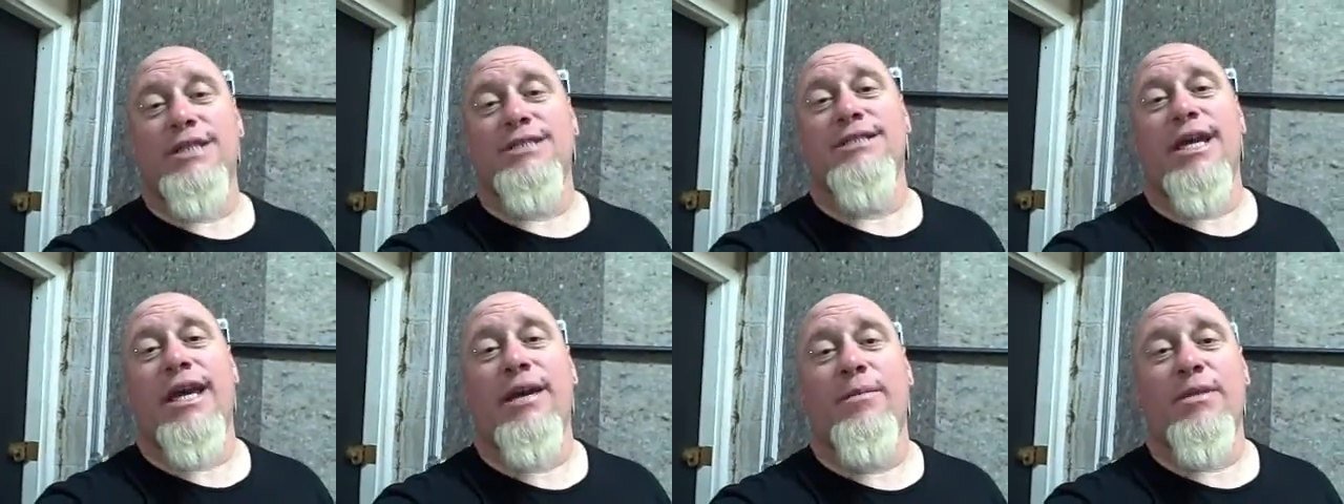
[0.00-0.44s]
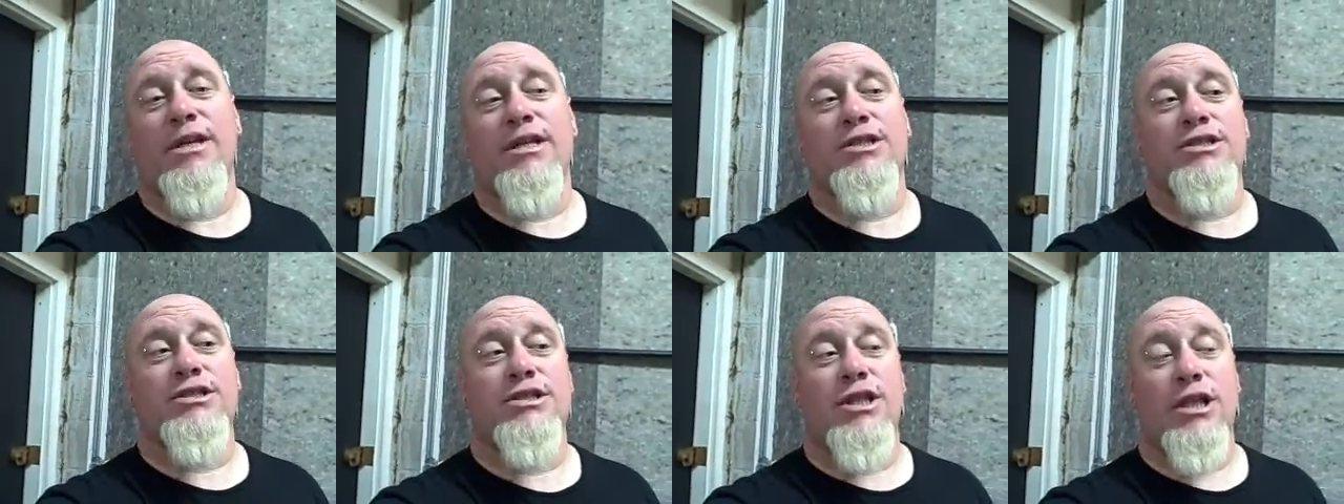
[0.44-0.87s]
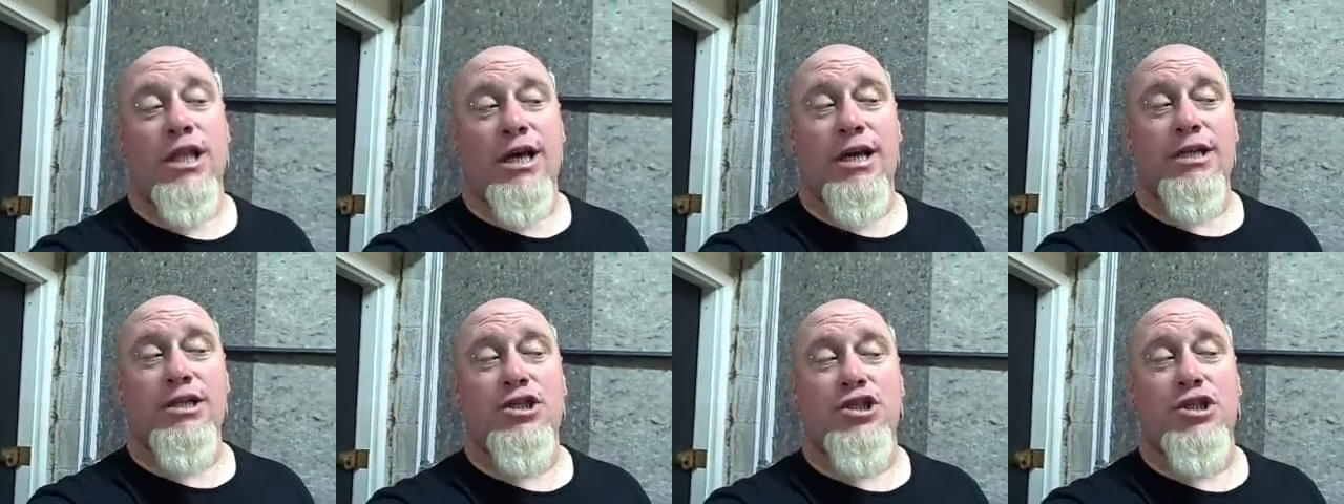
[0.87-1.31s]
His name is
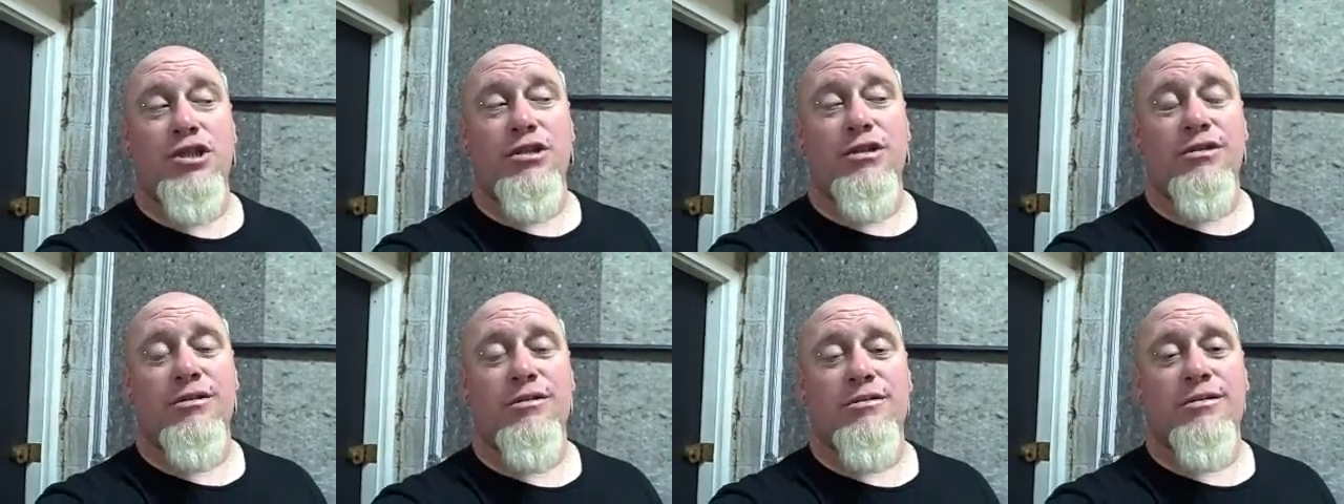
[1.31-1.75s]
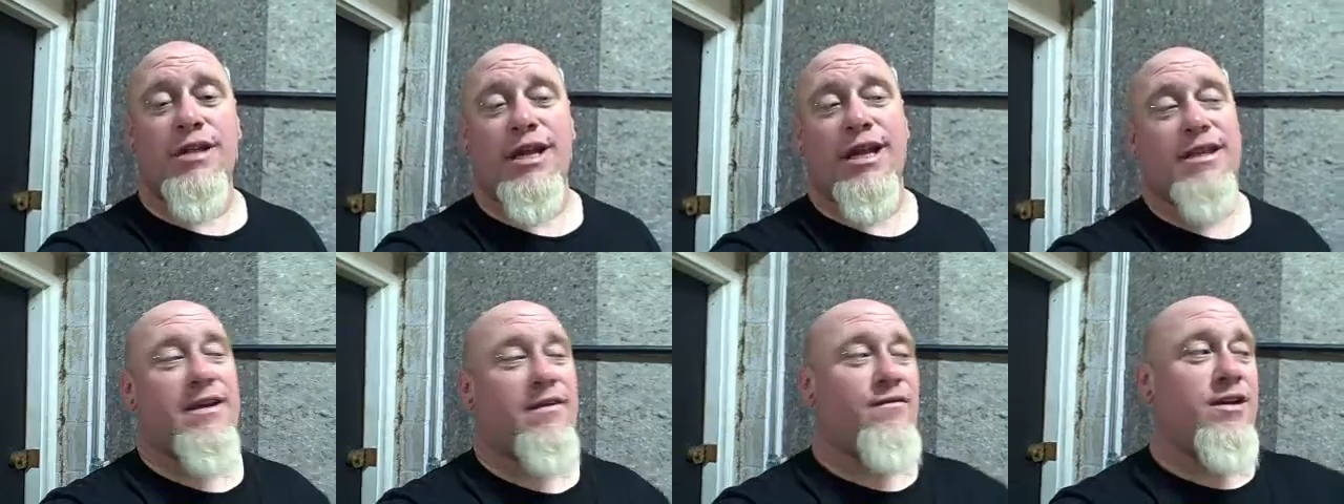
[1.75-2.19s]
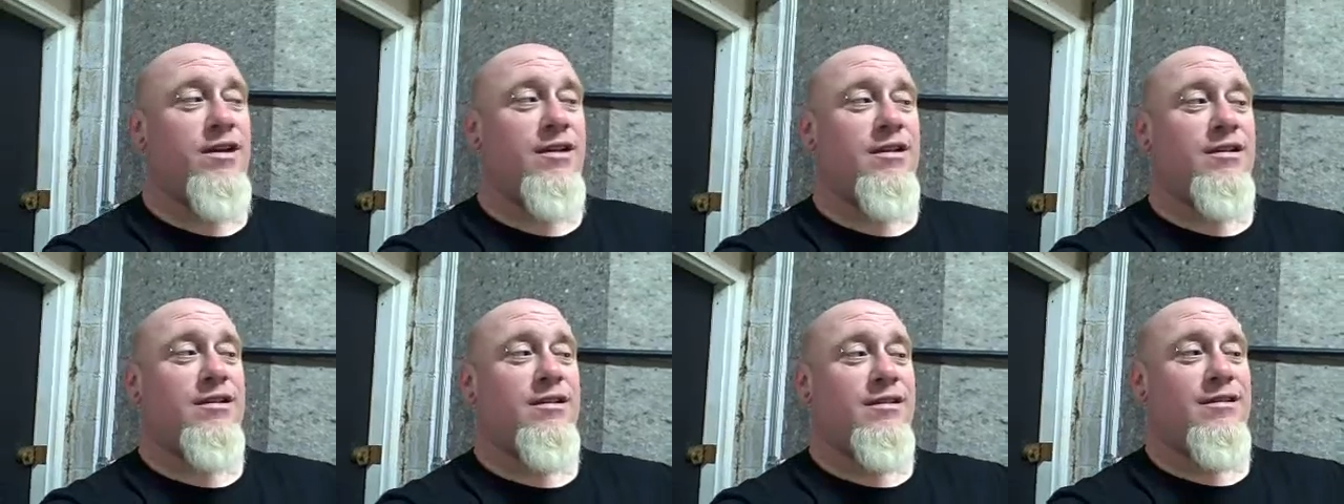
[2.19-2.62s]
Sludge. Did I get that
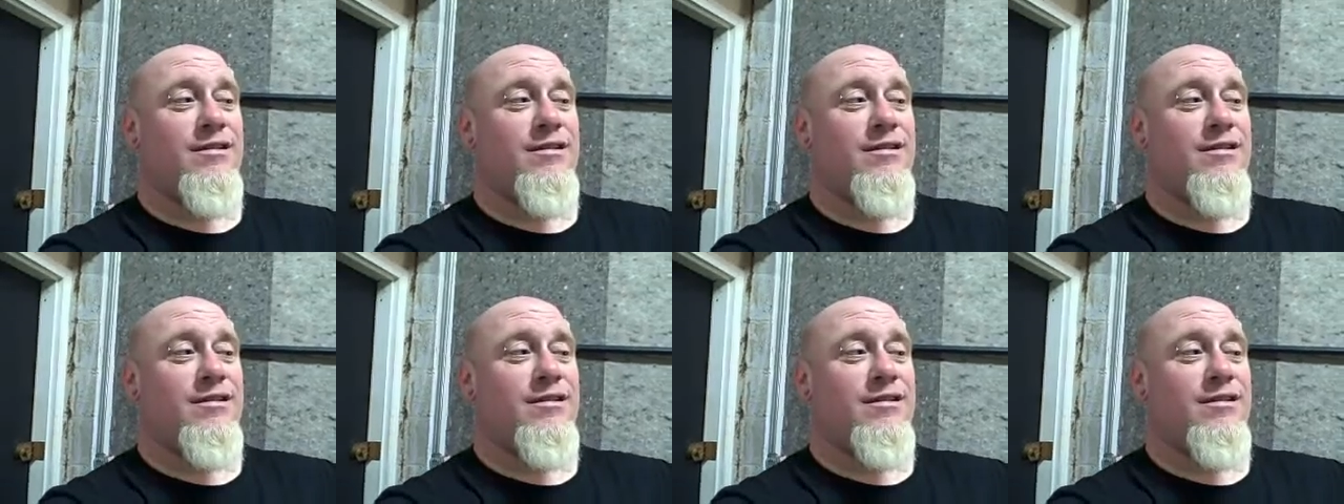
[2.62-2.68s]
right?